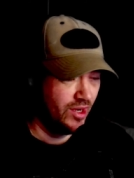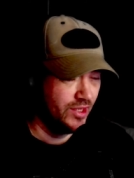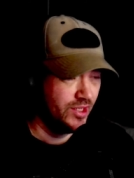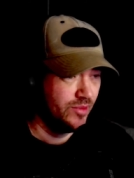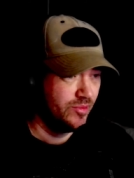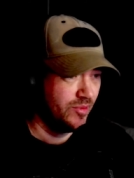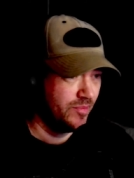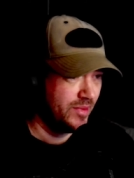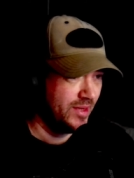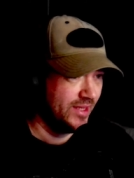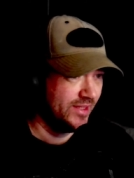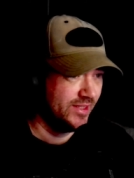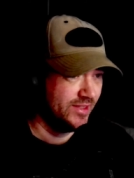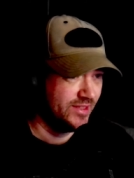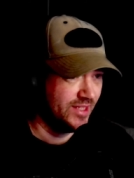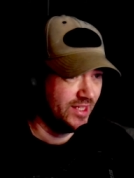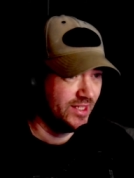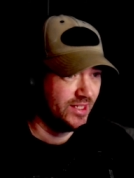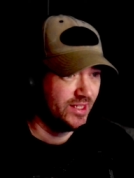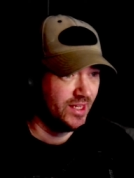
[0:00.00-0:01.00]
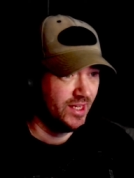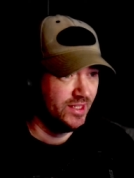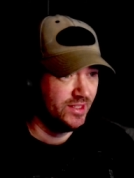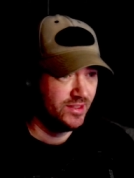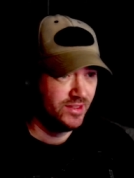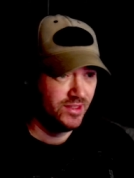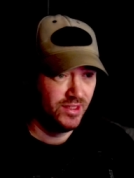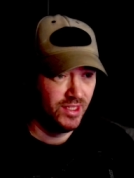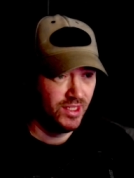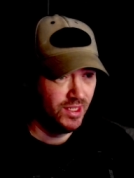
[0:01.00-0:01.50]
are you prepared to
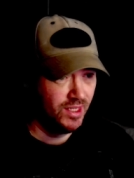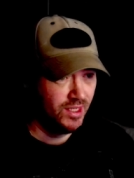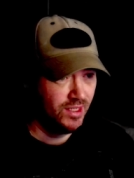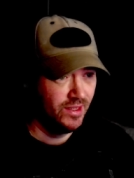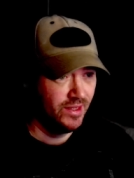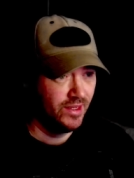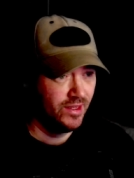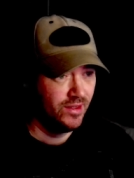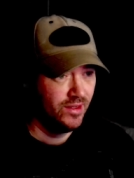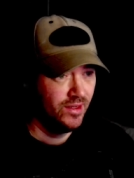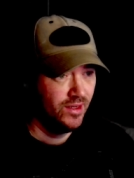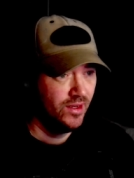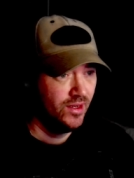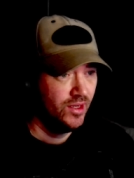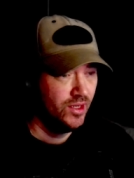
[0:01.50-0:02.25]
dedicate to healing,